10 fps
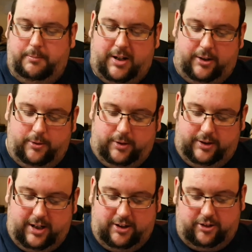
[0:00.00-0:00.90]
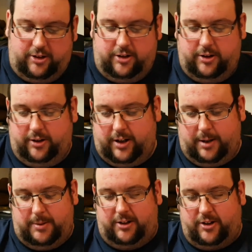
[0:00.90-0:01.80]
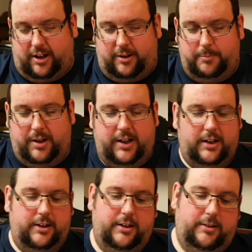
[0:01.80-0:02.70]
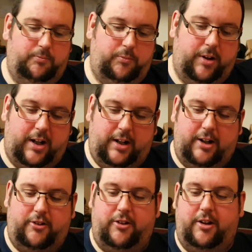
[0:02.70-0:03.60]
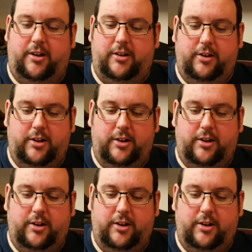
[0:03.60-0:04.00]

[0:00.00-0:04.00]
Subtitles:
manual and disc. Now makes that complete, and now that's at